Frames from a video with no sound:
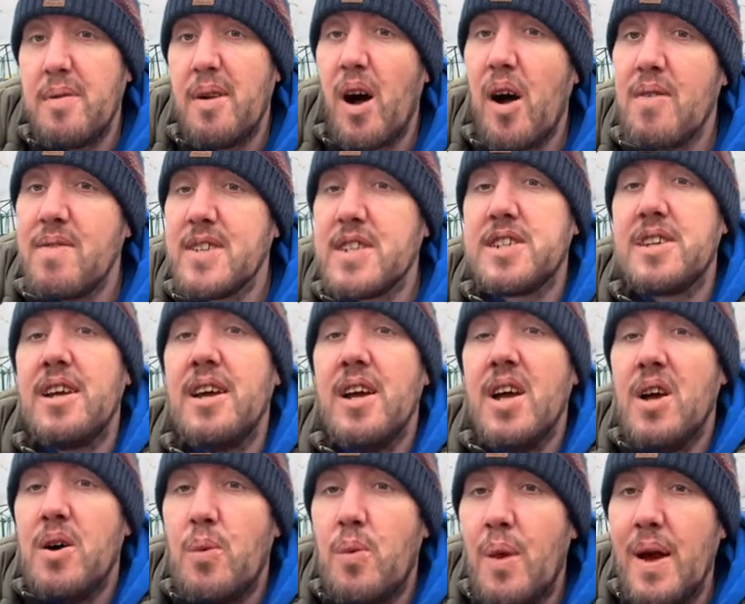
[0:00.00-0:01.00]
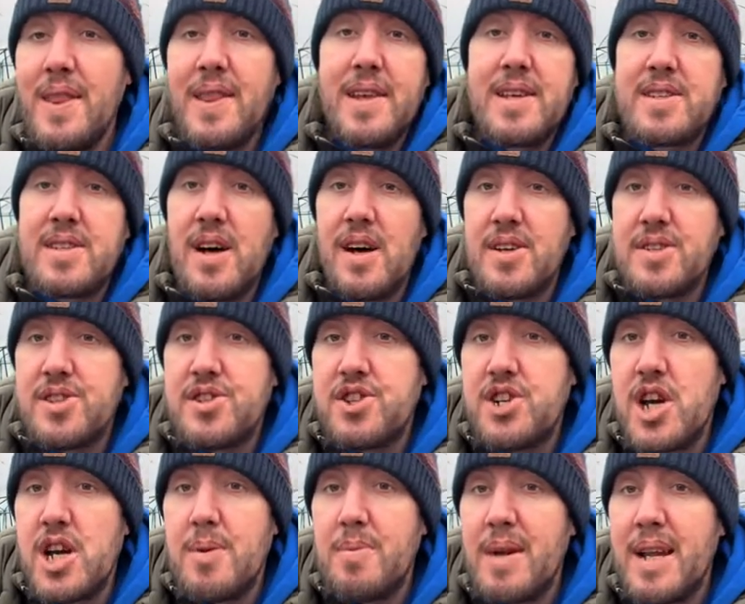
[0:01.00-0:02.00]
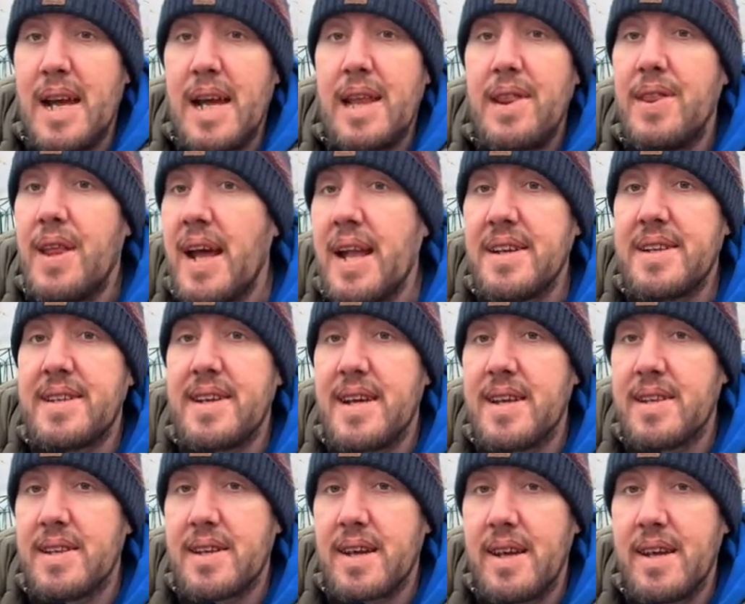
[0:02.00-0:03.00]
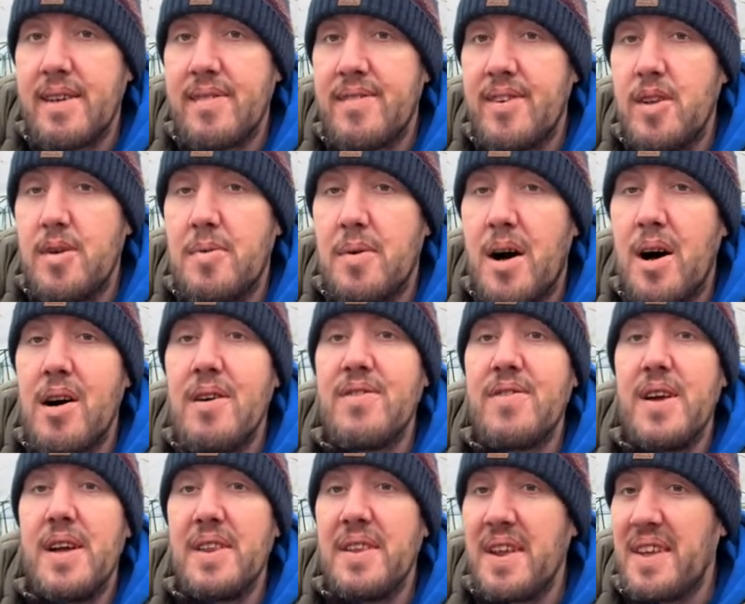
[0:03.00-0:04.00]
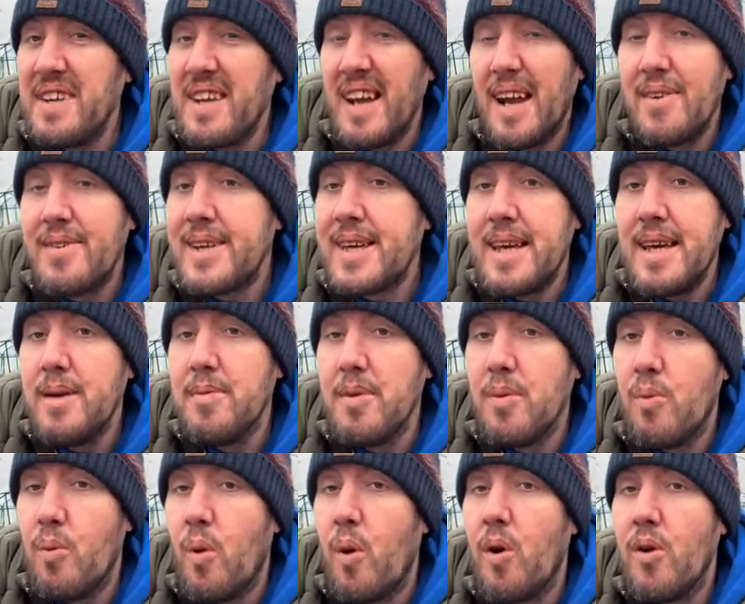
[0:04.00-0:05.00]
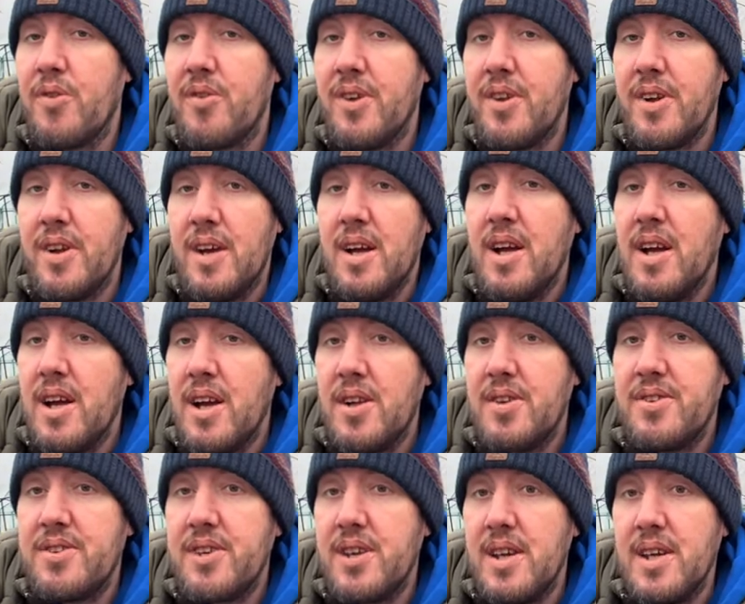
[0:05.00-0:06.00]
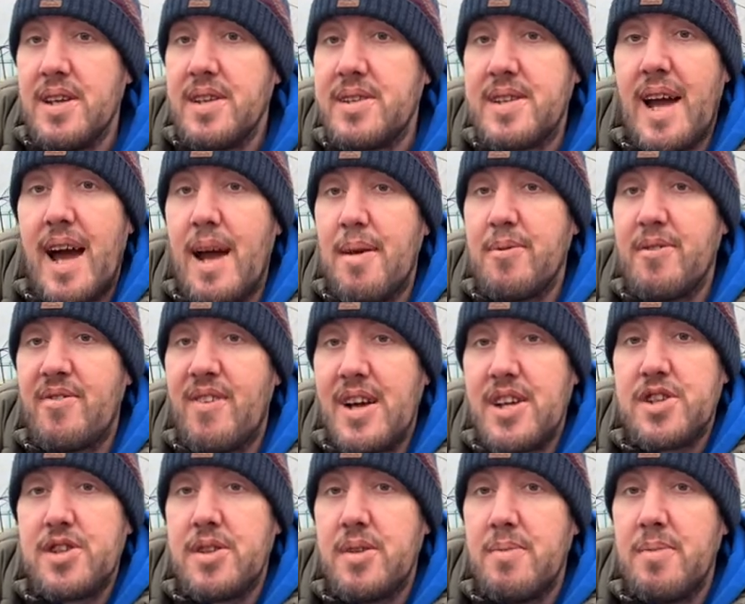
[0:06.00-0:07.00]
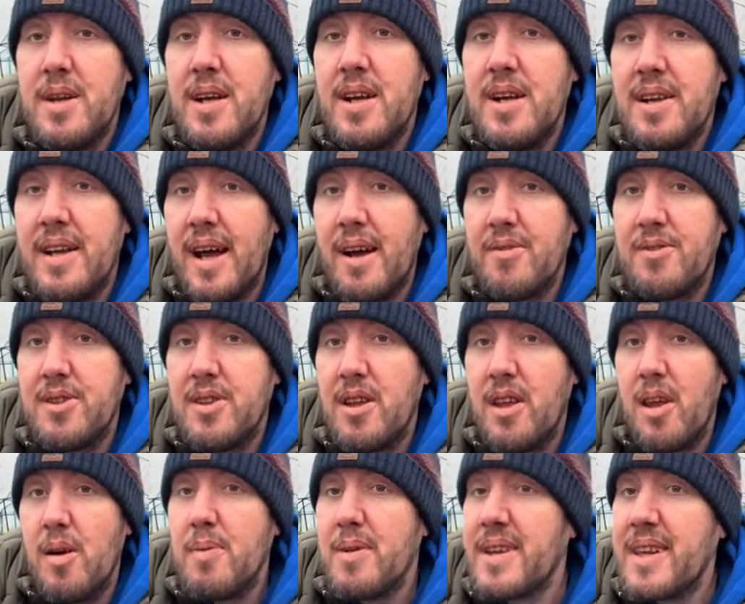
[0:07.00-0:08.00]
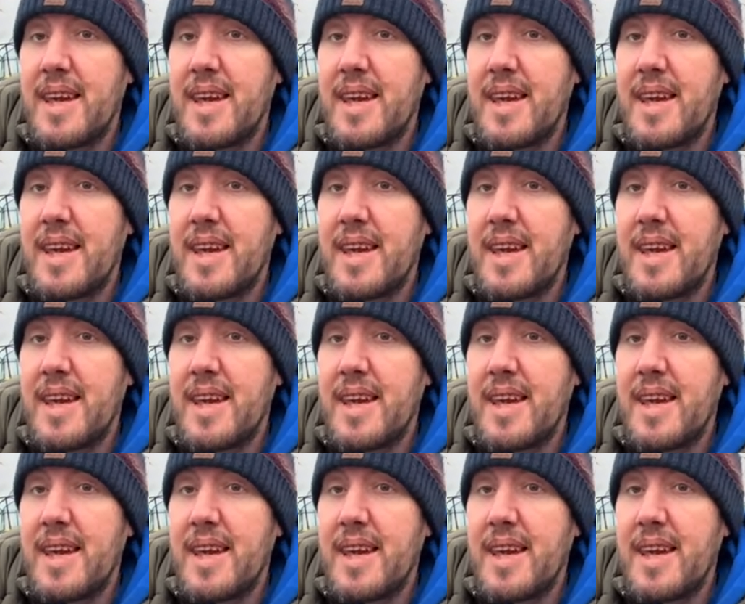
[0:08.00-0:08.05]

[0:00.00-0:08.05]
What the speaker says: Obviously, when they start to germinate, then take the cling film off, and then you'll have to keep them watered until it's time to fetch them down to the allotment.